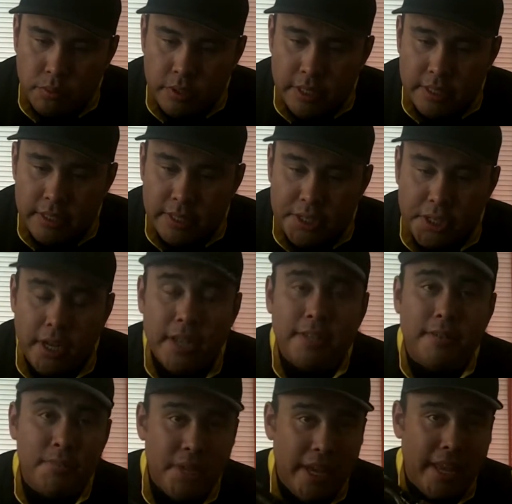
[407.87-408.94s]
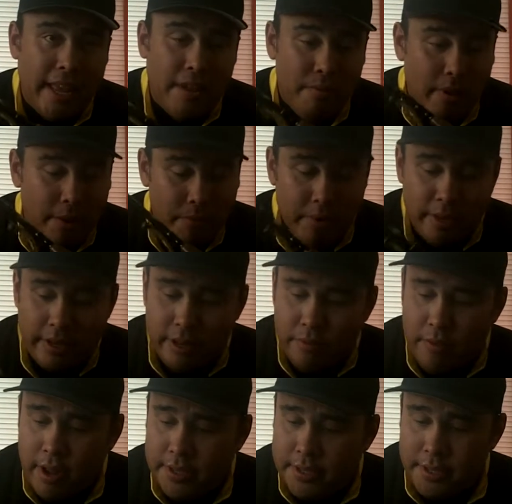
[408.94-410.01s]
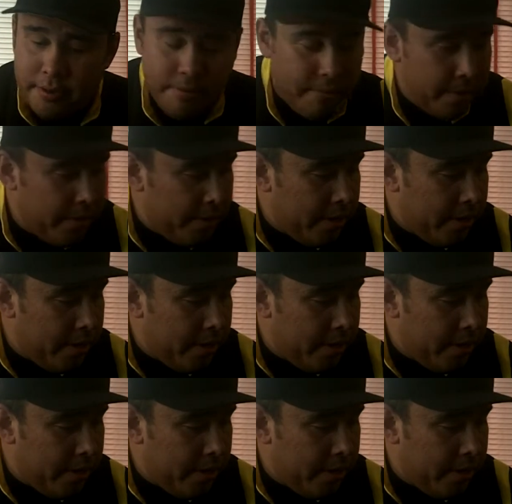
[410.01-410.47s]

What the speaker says: this is the custom shaking head rod, really good rod too.